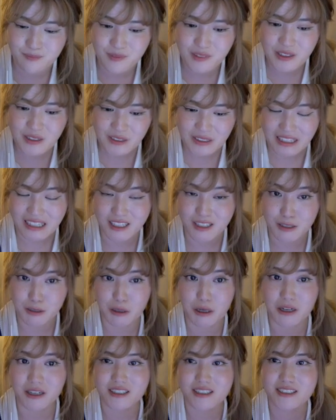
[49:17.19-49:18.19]
their like
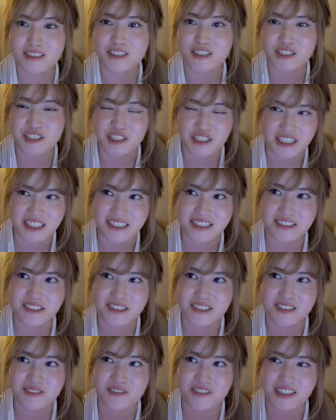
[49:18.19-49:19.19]
dogs
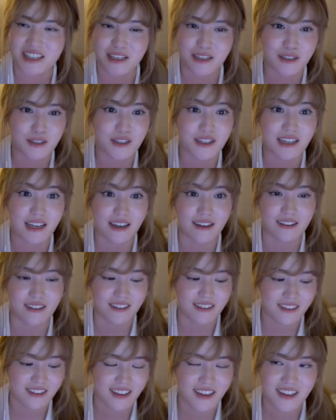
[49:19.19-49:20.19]
genes for like good
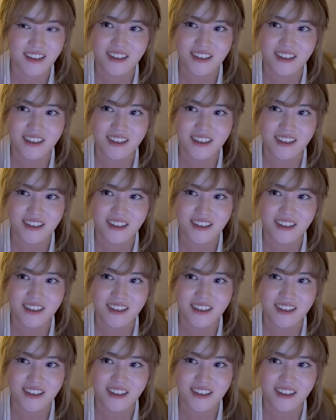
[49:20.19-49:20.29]
health.